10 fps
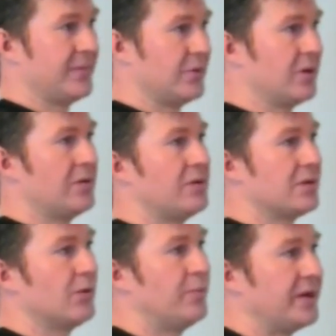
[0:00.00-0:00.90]
There we go,
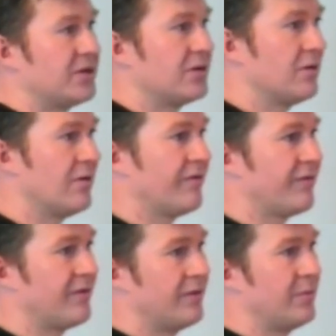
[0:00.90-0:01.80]
nice little picture of
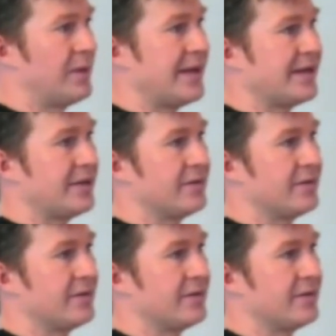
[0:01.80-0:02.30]
the planet.